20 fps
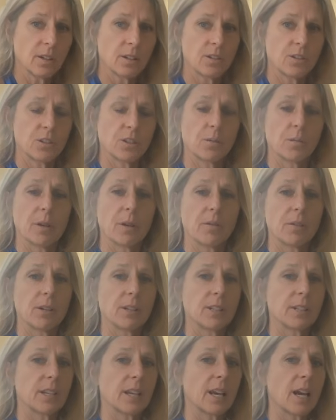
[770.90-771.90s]
So you may want
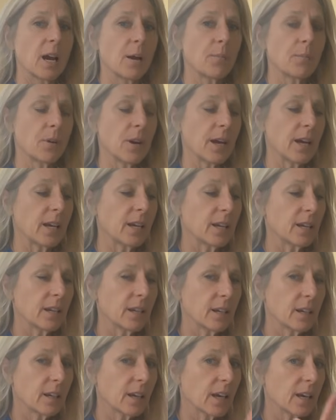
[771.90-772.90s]
to stay upright,
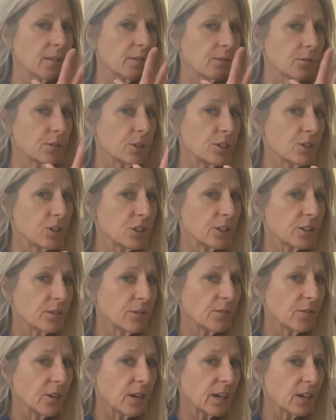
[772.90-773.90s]
kind of reaching the
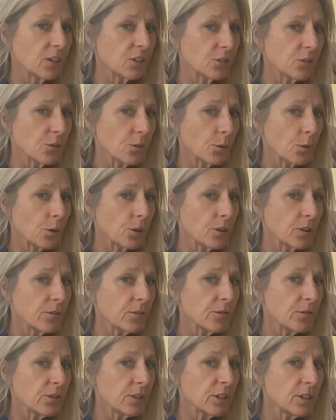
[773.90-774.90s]
face for the
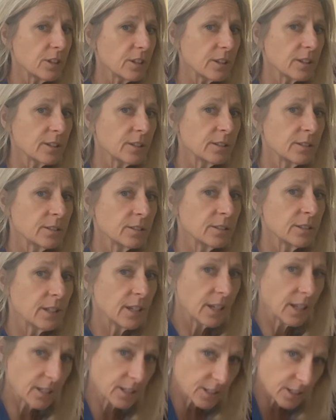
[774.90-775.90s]
foot
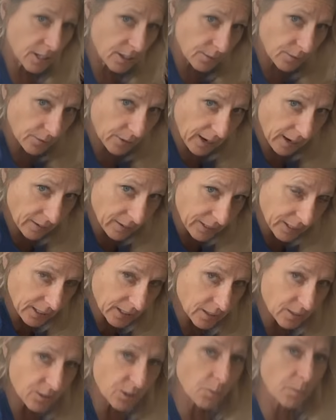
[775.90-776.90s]
instead of rounding
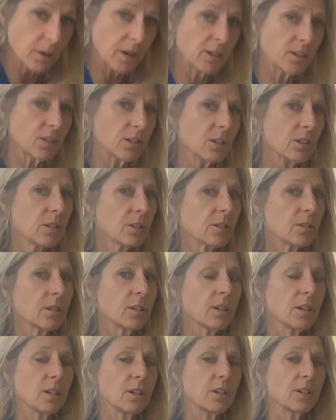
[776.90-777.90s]
in so much,
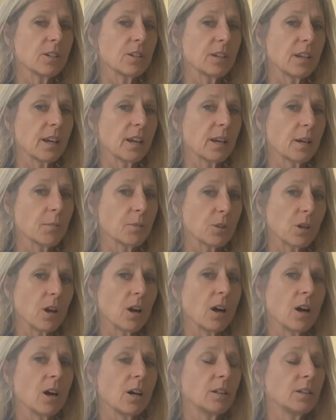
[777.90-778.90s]
staying up
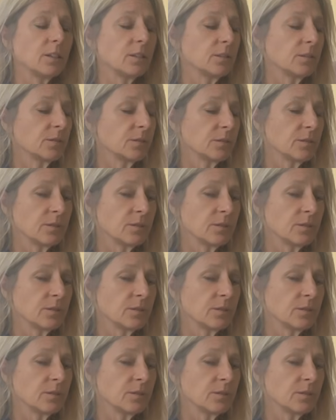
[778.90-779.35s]
tall.